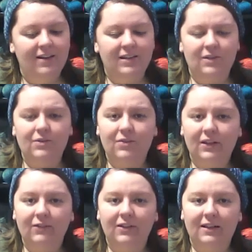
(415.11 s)
So it was
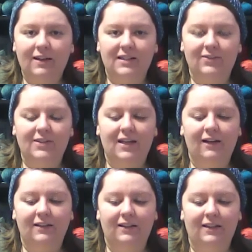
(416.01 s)
really, really nice. It was
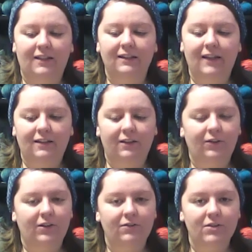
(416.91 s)
held at the Lake
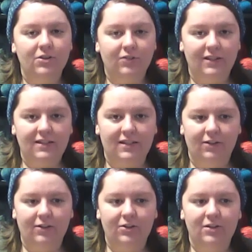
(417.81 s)
Logan Retreat
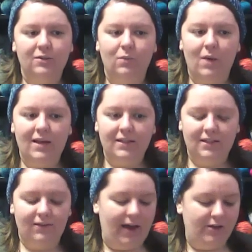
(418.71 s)
Center just west
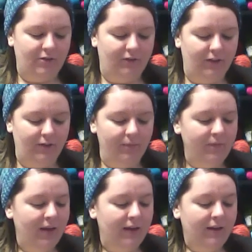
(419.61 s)
of Asheville.
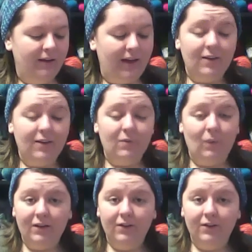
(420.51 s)
I had a
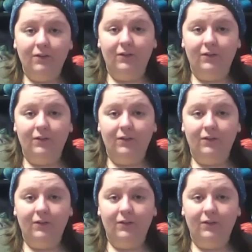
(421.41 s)
wonderful